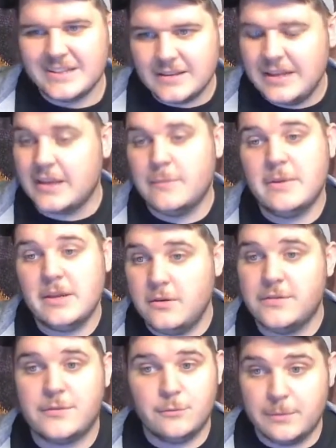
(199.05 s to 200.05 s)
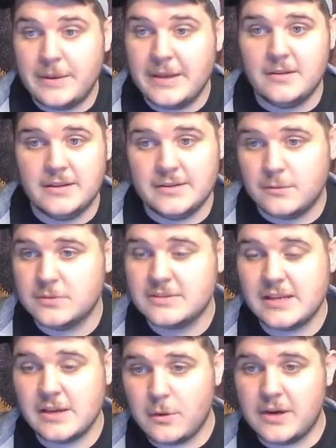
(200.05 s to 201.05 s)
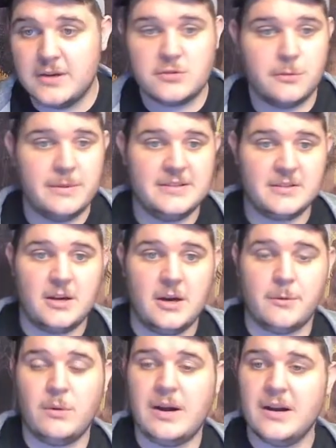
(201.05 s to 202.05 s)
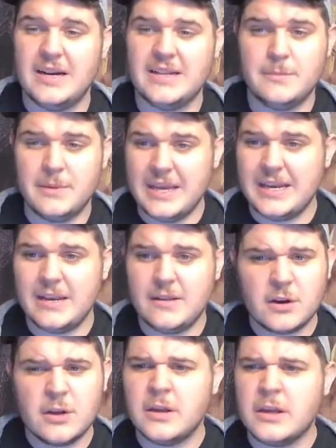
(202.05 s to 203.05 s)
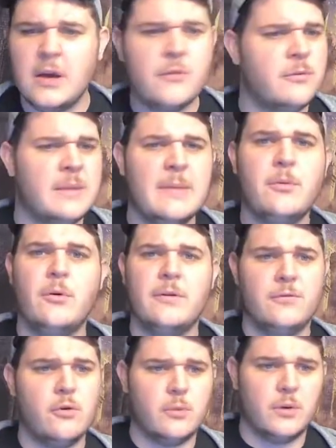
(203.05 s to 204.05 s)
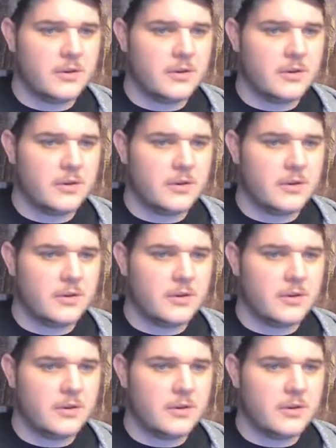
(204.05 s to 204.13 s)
It can be used repeatedly. So once they acquire a short piece of copper wire at the beginning, they're good to go from that point forward.